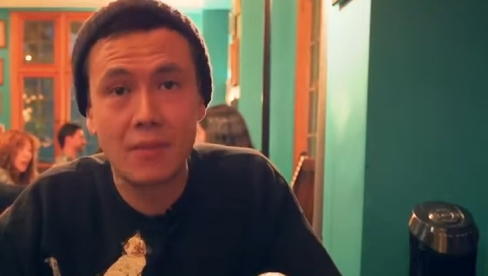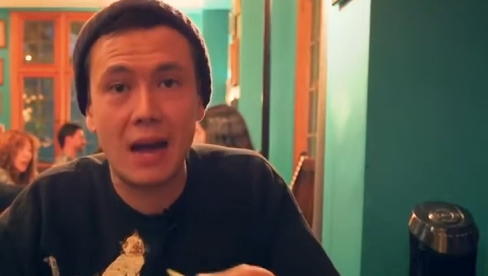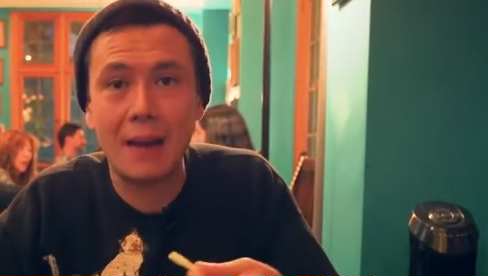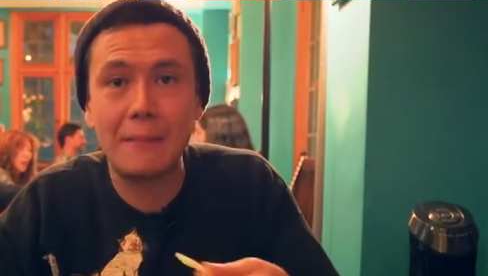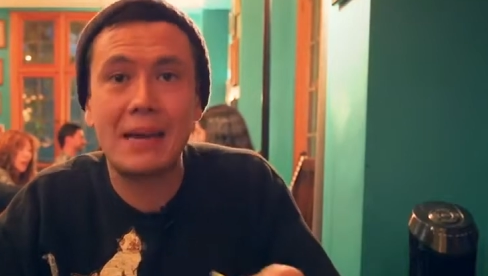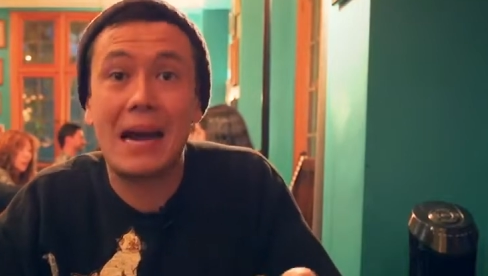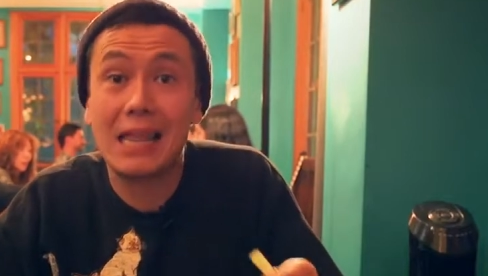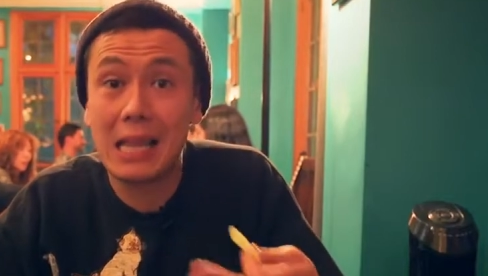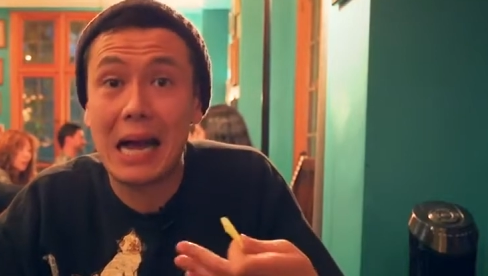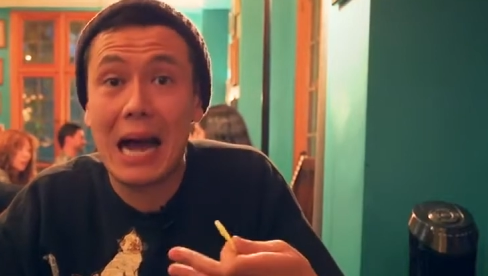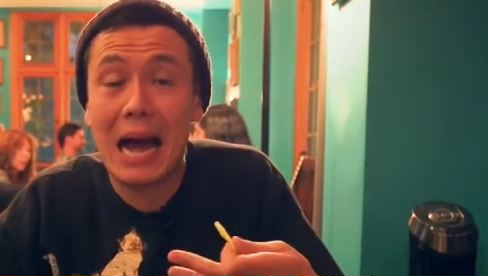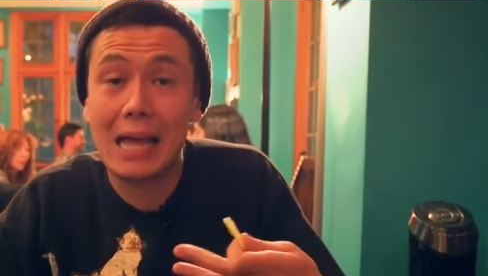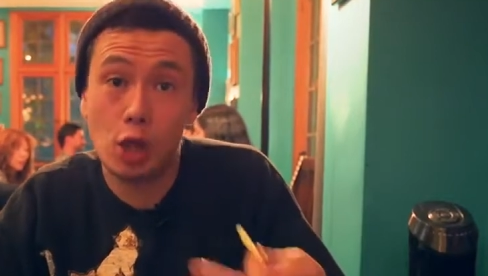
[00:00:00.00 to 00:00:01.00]
I mean,
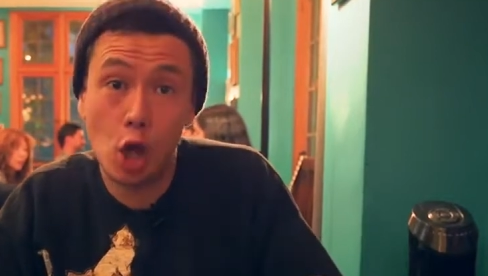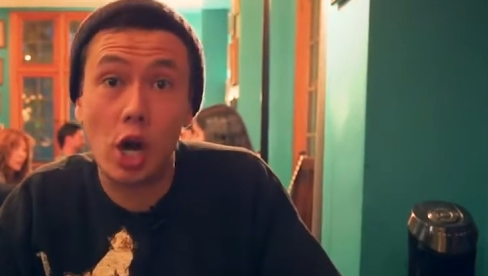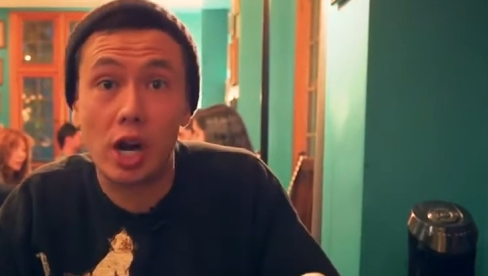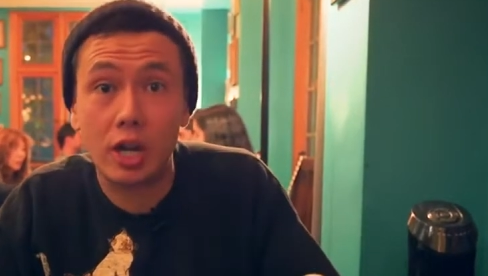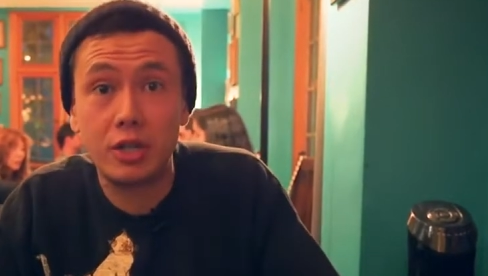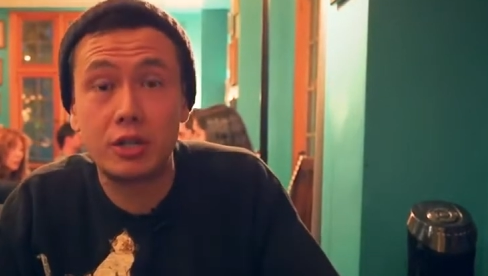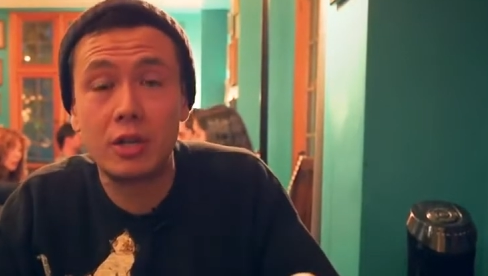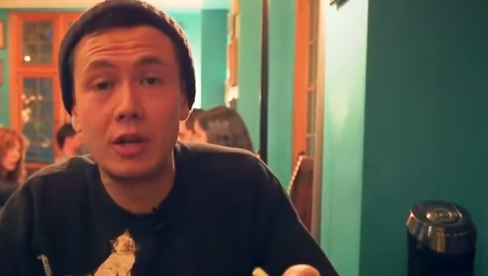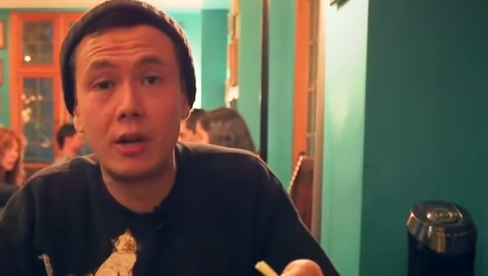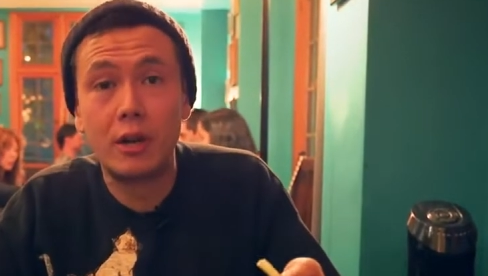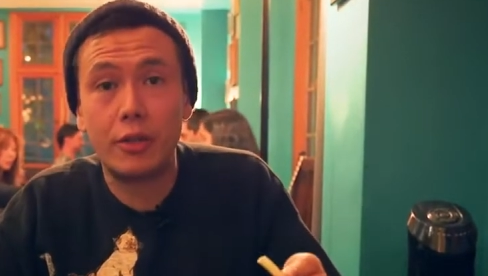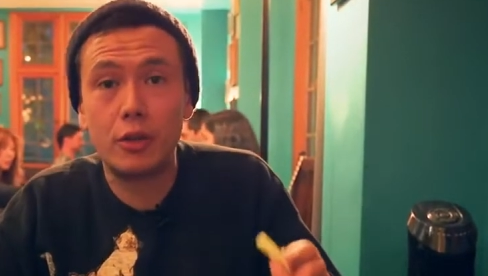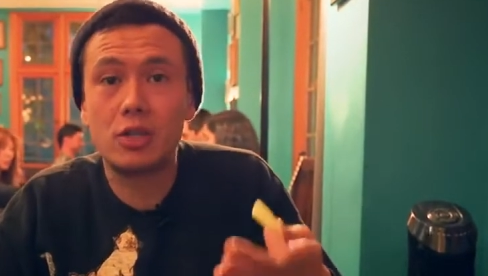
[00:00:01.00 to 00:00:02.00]
I looked.
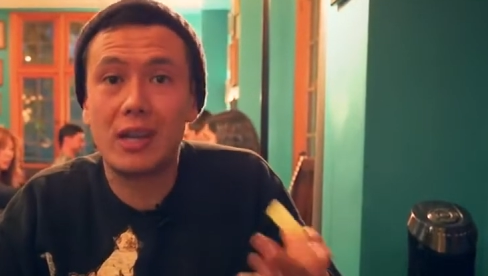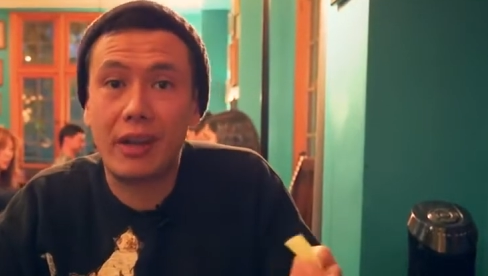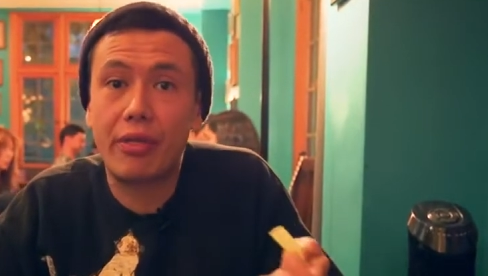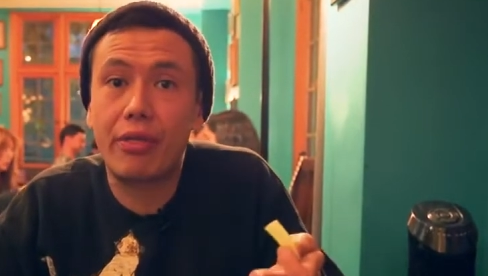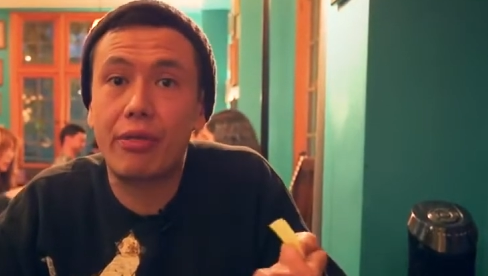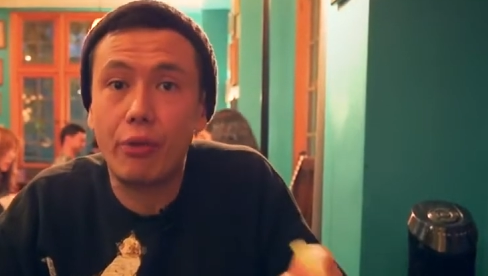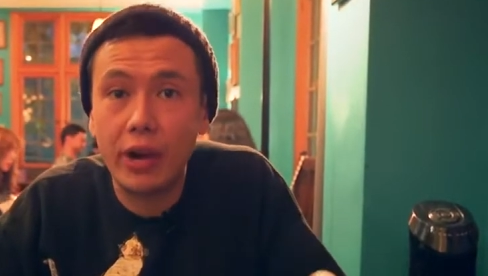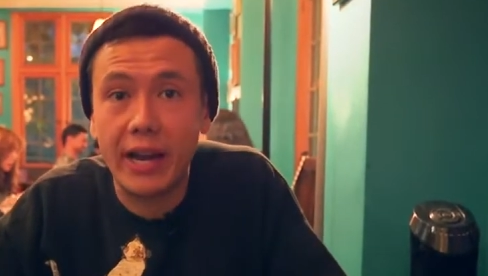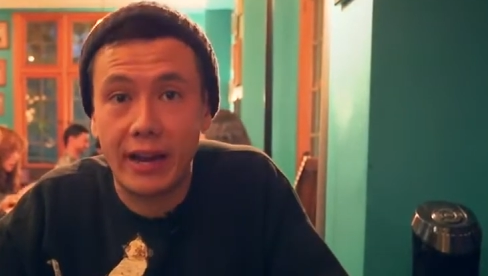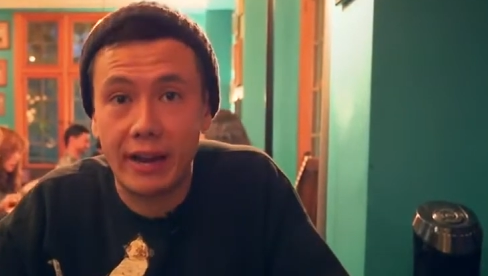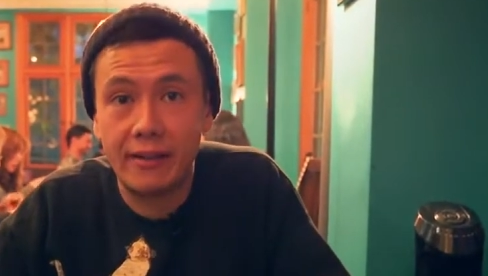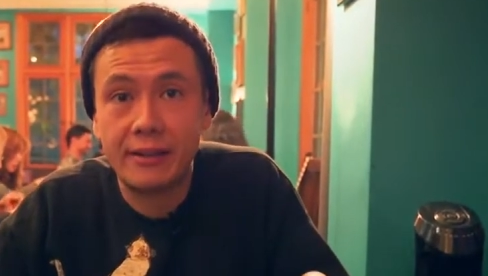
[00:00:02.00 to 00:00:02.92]
There's like 3.